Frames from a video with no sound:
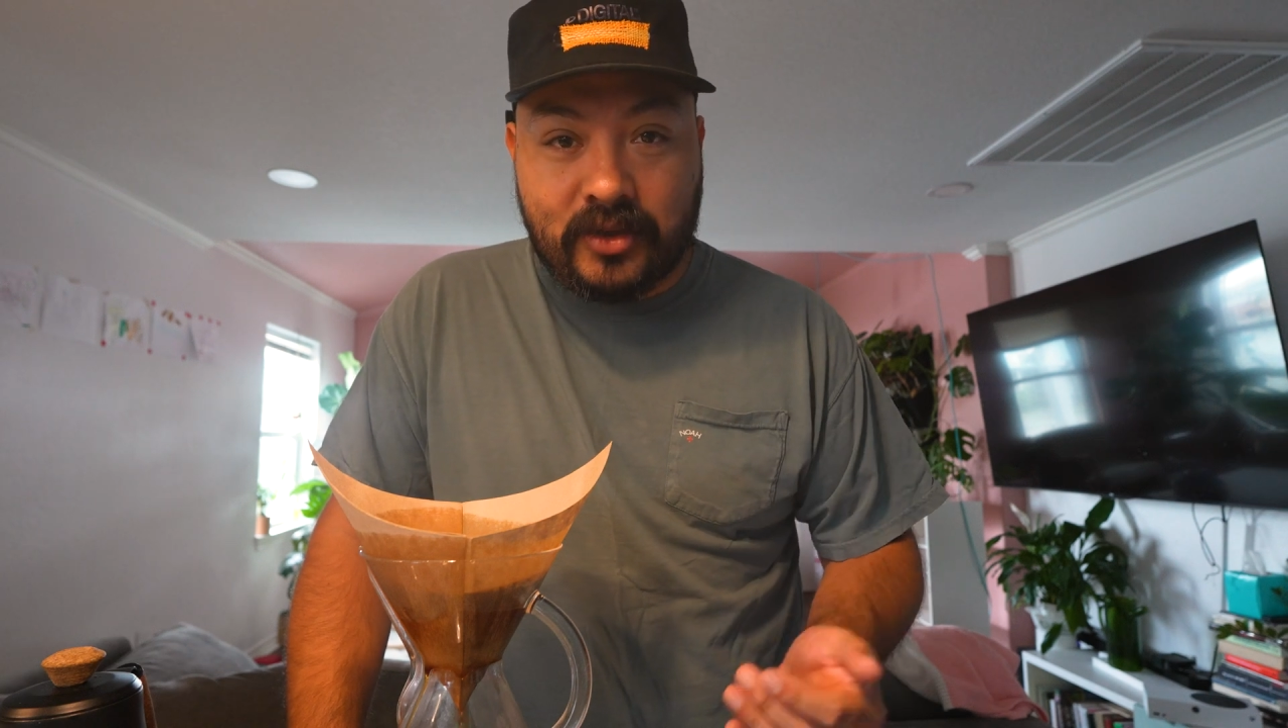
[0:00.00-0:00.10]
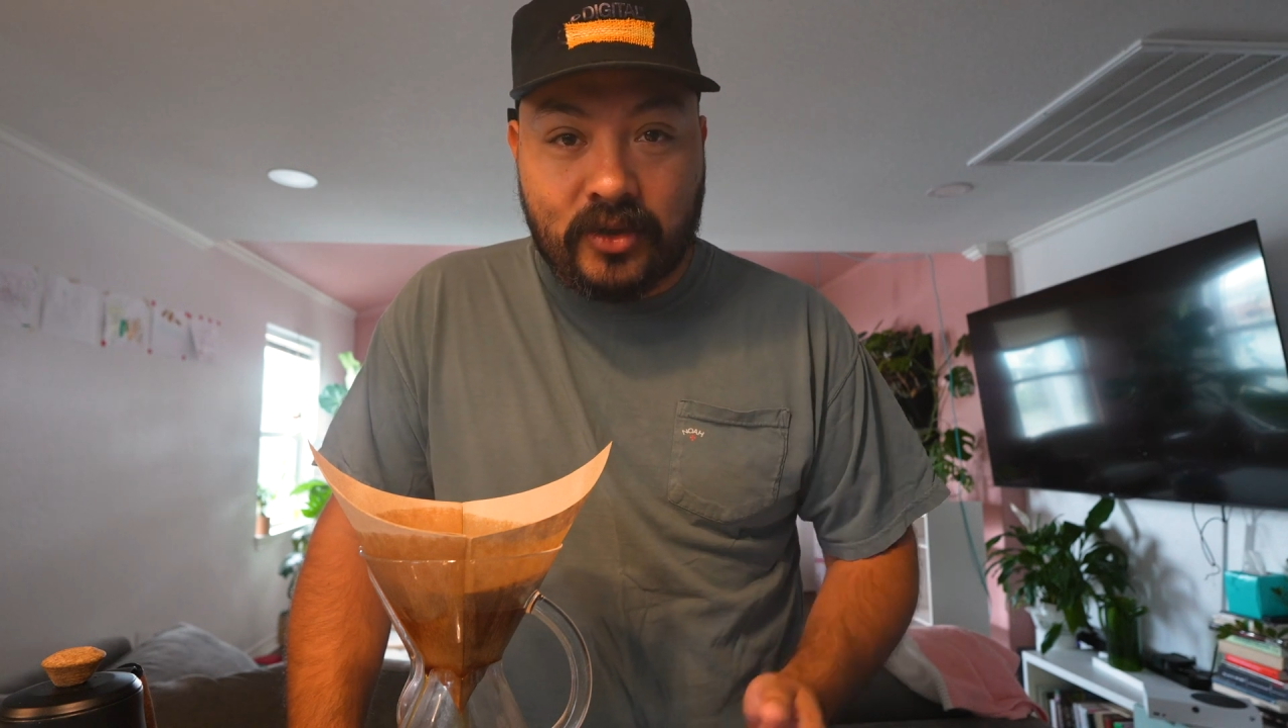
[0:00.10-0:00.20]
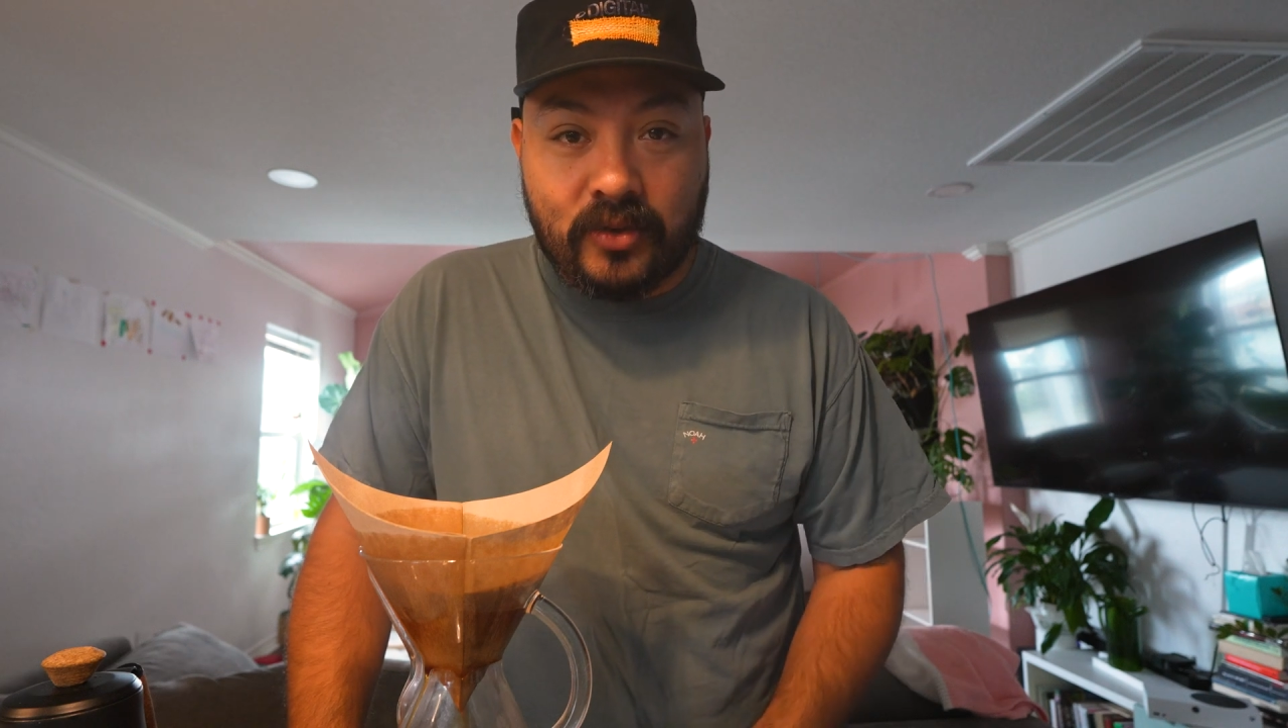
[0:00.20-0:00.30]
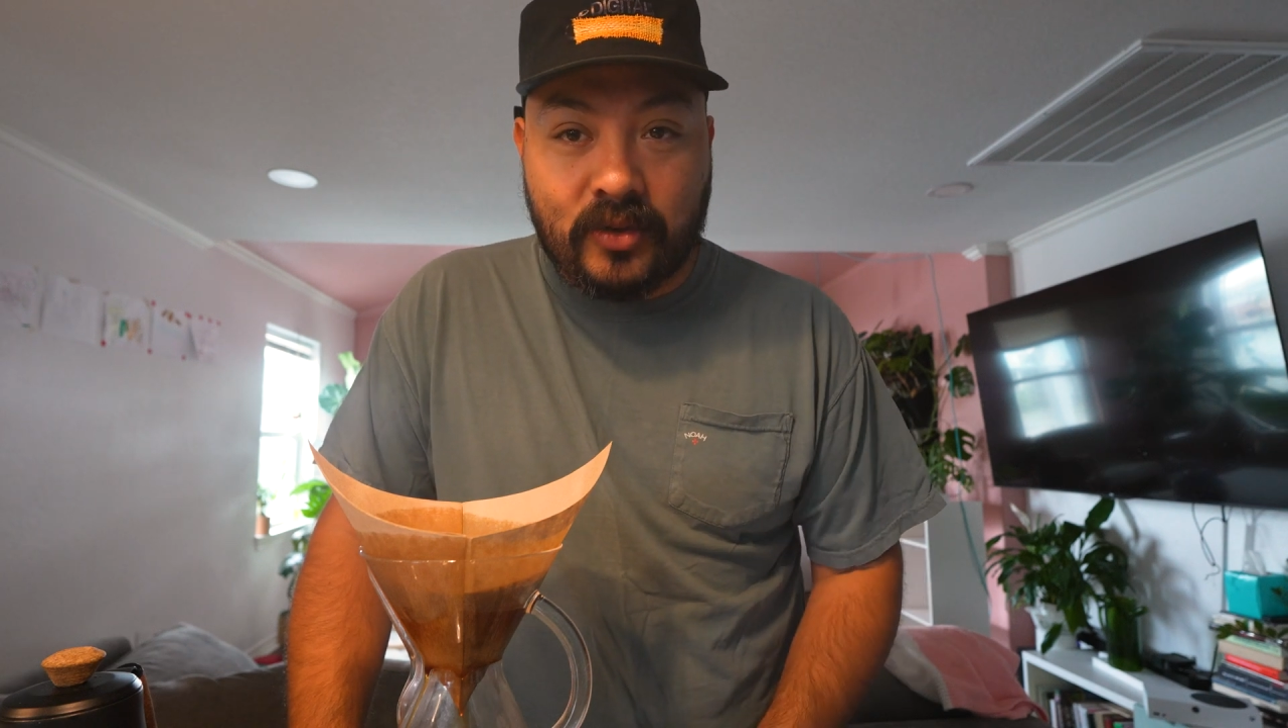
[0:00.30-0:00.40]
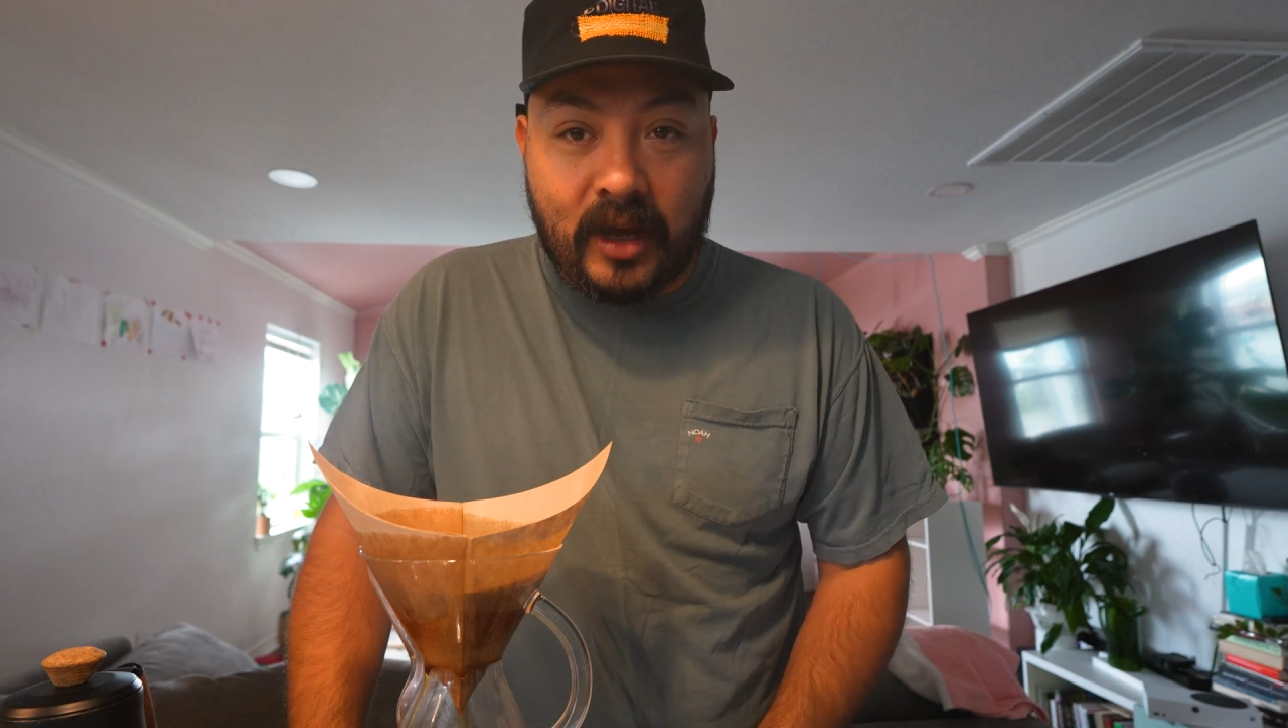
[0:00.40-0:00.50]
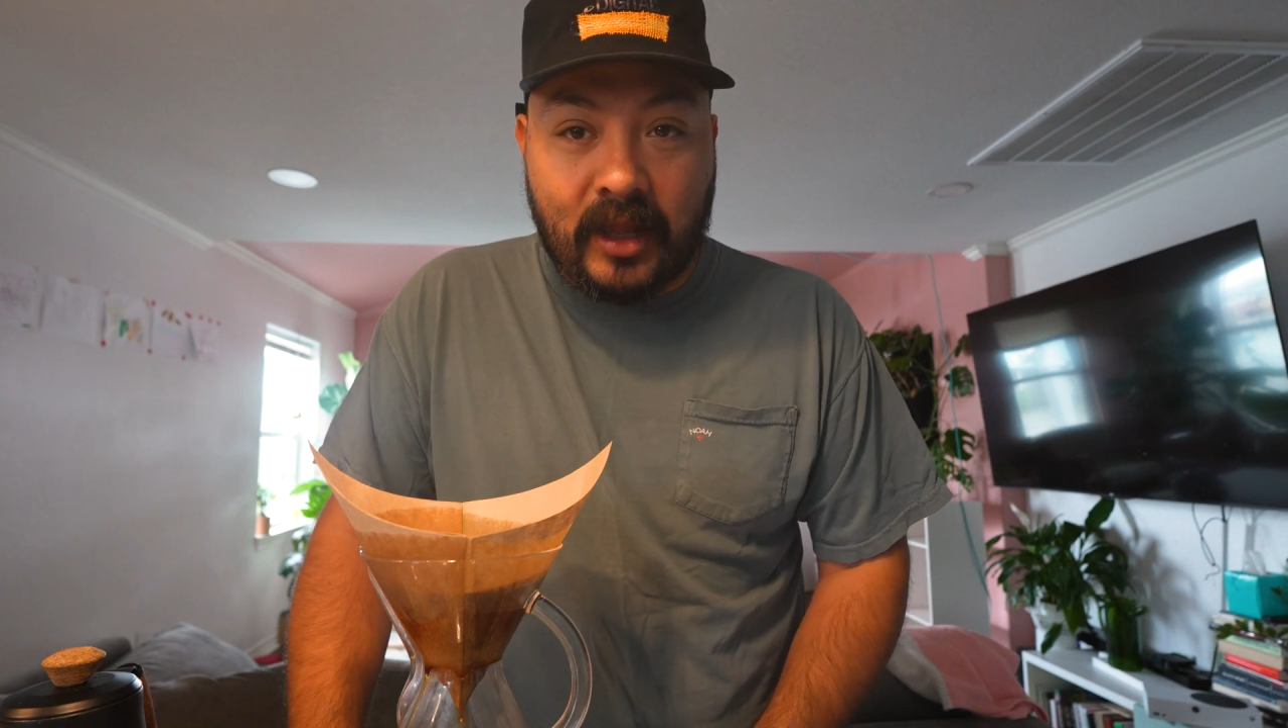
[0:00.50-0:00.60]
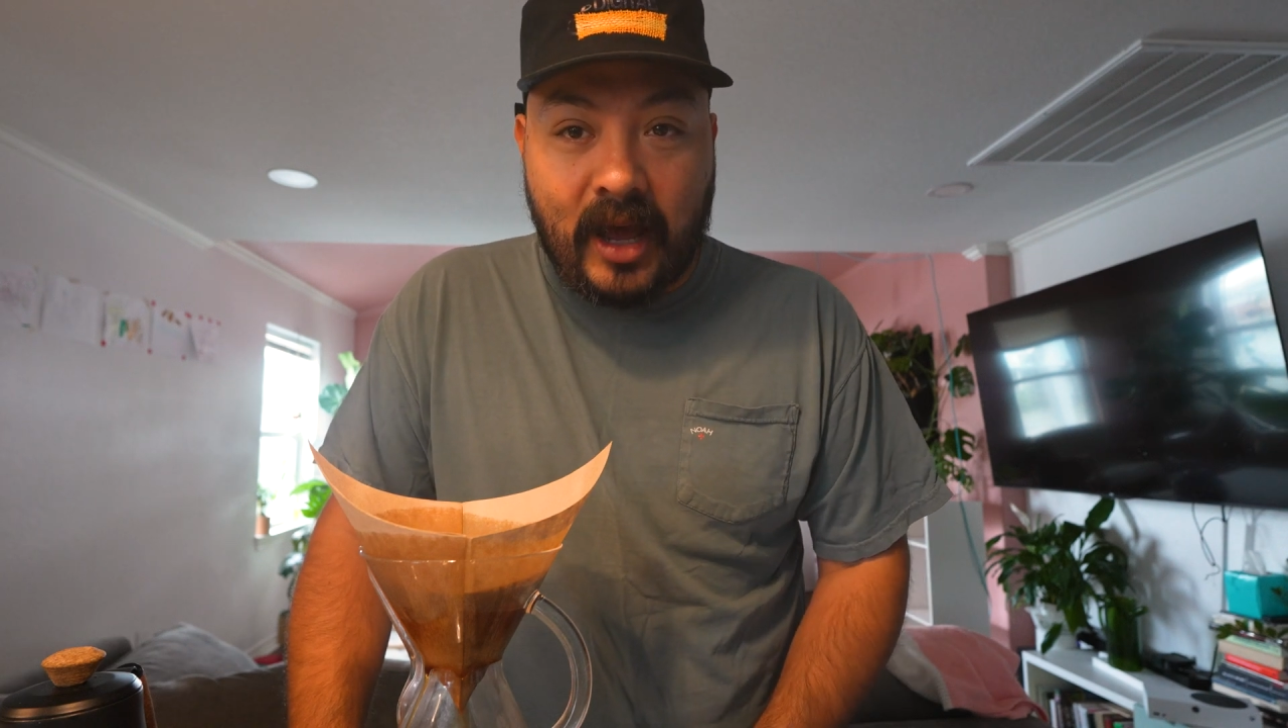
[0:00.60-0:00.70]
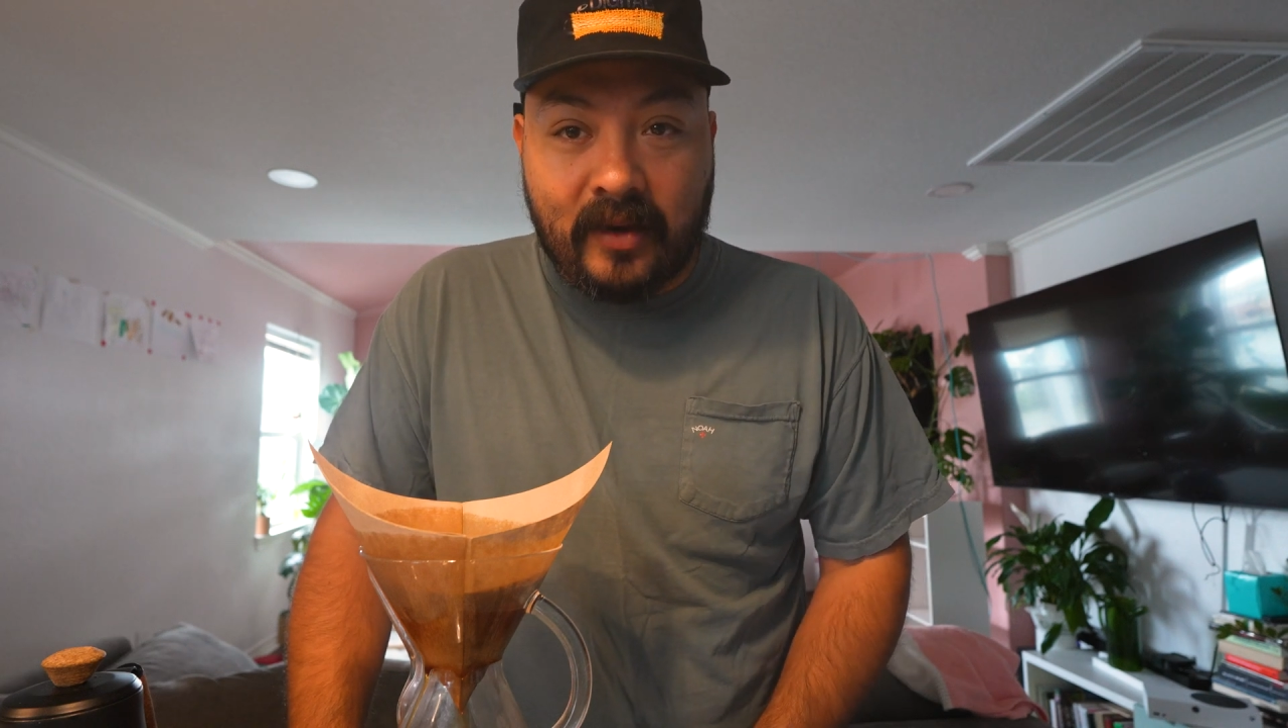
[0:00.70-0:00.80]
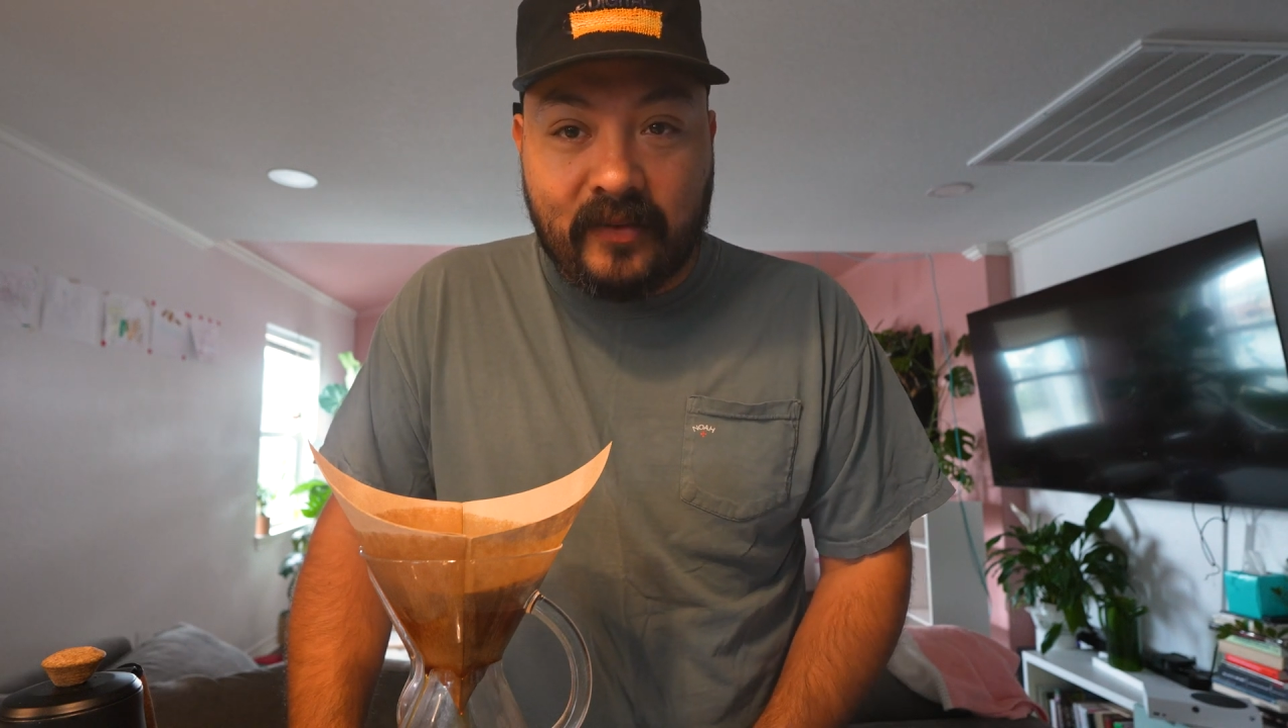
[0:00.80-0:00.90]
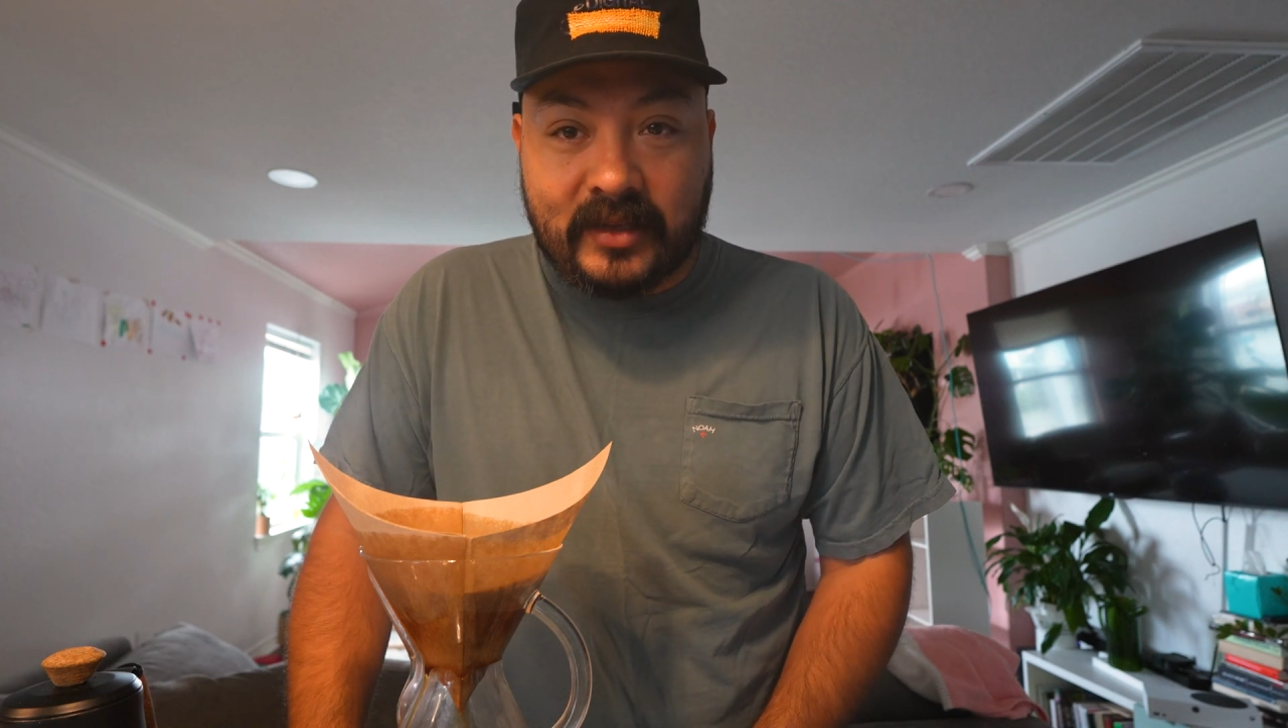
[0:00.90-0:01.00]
to a lot of